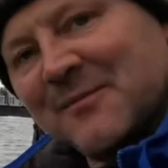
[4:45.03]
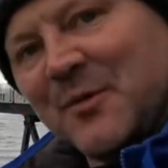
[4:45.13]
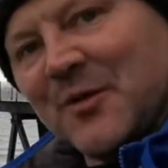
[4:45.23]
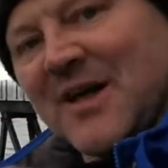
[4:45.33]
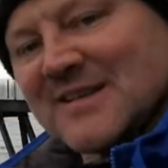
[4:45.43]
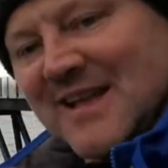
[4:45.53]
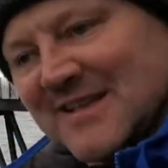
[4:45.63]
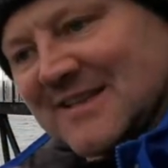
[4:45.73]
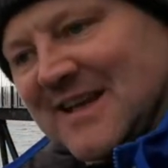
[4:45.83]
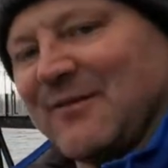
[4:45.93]
But that's
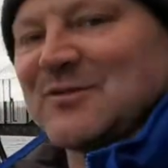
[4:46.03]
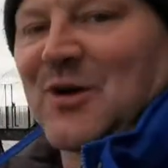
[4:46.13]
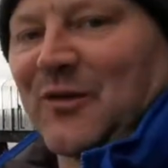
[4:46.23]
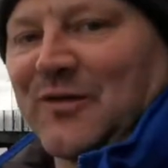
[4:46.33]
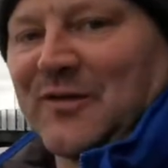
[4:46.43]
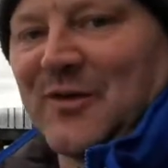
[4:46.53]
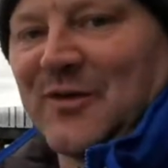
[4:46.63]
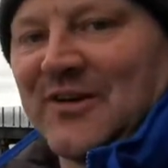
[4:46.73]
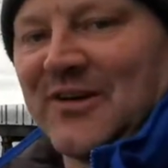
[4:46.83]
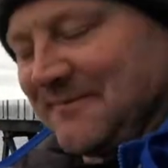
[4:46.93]
landscape photography for
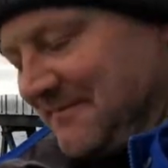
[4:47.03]
you, isn't it?